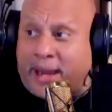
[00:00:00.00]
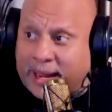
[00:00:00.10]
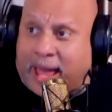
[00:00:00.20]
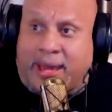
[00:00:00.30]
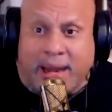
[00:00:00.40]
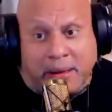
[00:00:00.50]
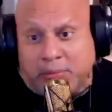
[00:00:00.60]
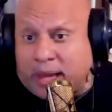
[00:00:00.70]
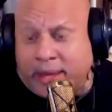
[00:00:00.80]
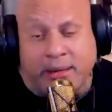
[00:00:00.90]
and I and I
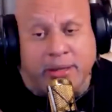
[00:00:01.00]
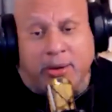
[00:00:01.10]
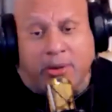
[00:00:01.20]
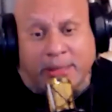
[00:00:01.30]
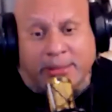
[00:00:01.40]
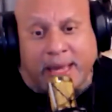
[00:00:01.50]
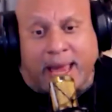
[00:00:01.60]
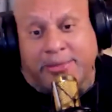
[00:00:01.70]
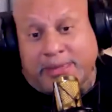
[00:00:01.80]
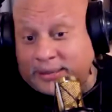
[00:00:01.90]
and you know
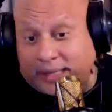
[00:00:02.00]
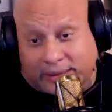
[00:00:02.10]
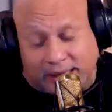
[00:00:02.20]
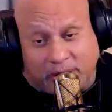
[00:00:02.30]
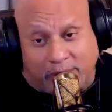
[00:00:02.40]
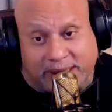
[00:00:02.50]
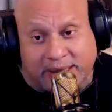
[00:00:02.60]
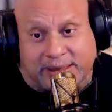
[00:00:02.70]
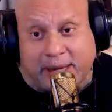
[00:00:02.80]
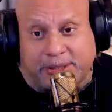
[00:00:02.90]
I think that there's always
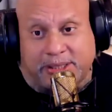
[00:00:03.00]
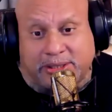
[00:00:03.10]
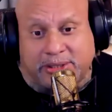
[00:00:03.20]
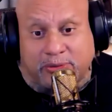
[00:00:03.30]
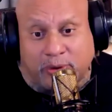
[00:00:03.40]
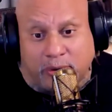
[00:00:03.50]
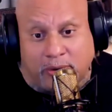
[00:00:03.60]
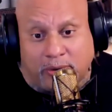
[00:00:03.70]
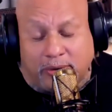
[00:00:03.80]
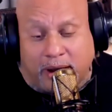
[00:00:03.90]
exceptions to the
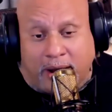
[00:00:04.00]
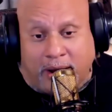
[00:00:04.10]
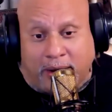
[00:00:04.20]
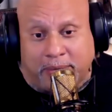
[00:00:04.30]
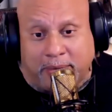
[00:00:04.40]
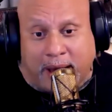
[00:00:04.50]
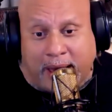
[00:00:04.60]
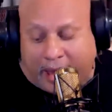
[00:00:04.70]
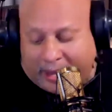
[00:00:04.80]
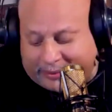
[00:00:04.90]
rule. Um,
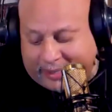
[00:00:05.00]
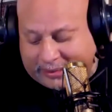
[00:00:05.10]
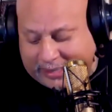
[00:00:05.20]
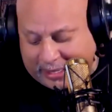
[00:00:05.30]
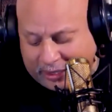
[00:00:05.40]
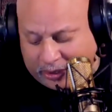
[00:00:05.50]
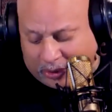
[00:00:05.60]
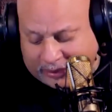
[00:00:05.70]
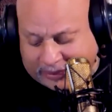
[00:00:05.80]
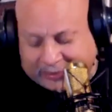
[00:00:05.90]
I, I think that you
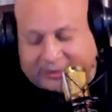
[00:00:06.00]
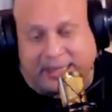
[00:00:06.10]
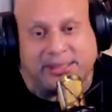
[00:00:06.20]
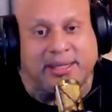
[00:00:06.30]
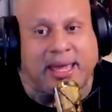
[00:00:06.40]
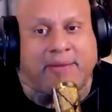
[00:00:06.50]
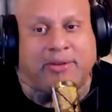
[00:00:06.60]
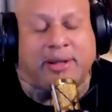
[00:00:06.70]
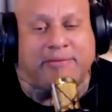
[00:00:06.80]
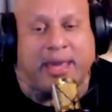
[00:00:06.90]
know that takes a
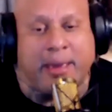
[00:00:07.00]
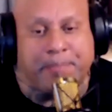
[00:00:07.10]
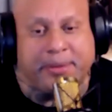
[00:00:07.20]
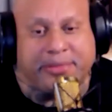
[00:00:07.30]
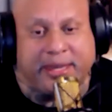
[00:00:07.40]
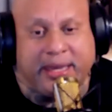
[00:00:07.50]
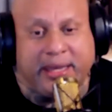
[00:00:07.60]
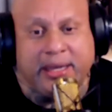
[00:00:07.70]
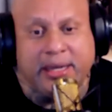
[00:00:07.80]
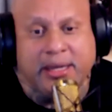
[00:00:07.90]
level of
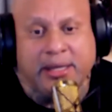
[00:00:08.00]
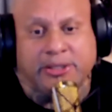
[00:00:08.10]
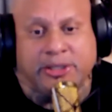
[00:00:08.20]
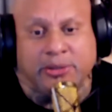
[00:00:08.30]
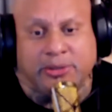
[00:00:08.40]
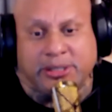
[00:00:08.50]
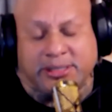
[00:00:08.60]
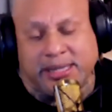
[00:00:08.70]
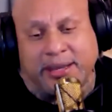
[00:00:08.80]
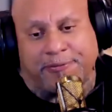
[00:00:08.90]
empathy to to
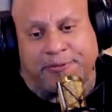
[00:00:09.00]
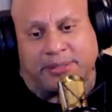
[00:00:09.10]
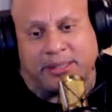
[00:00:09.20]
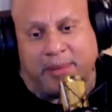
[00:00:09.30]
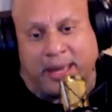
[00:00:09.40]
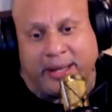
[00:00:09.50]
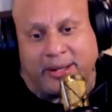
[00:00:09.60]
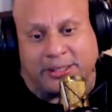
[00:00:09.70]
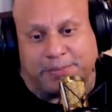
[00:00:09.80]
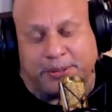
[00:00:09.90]
see it from somebody
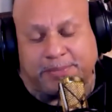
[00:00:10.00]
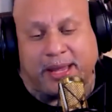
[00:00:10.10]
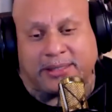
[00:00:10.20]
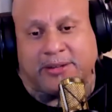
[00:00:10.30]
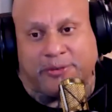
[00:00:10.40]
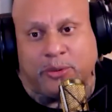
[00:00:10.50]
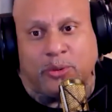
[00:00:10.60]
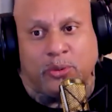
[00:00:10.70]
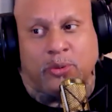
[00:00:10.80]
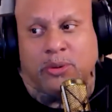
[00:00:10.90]
else's perspective
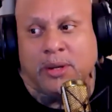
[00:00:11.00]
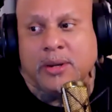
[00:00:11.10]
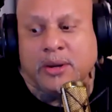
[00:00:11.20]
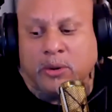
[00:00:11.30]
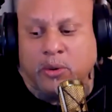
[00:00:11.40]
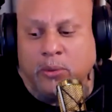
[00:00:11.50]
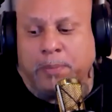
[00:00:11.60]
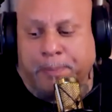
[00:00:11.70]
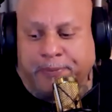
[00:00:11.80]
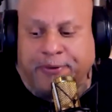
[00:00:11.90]
who who
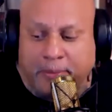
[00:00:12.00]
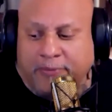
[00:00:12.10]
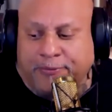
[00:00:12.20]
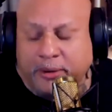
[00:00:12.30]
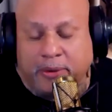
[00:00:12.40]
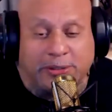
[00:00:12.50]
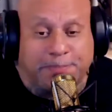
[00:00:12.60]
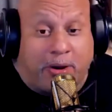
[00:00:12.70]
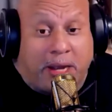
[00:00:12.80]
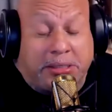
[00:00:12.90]
from for the most
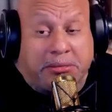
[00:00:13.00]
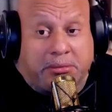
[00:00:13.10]
part